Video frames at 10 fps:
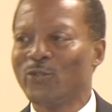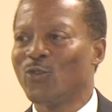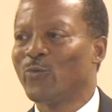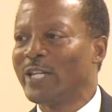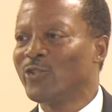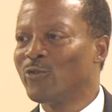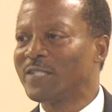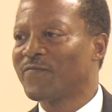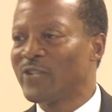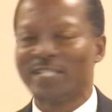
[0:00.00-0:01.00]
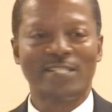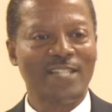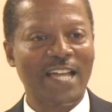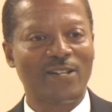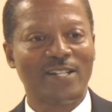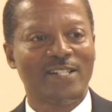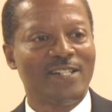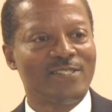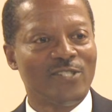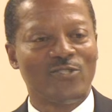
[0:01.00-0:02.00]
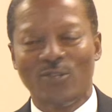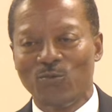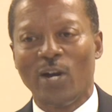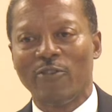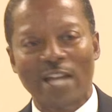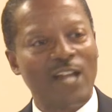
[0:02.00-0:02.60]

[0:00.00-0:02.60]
You know, we use phrases like, you don't worry,